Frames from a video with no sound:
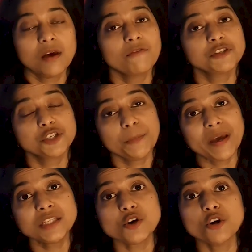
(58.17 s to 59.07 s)
which
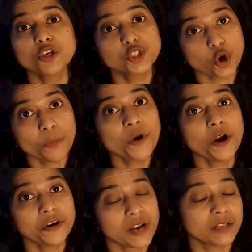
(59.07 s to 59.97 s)
depends on your job
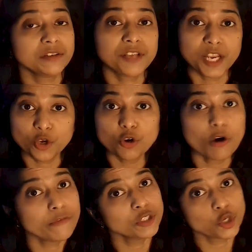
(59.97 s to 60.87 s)
contract, the tenure
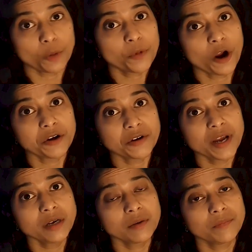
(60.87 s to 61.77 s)
of your job
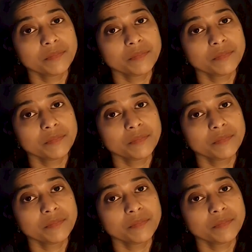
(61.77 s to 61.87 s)
contract.